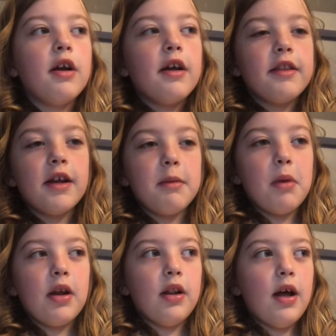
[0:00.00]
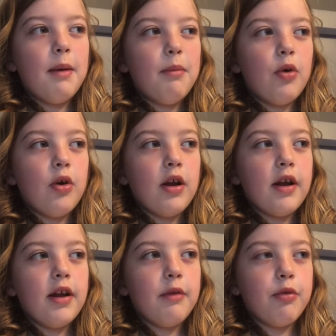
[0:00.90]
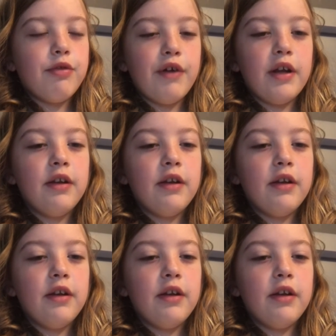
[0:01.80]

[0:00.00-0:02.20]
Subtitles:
Then he made a lot more, and it was fun.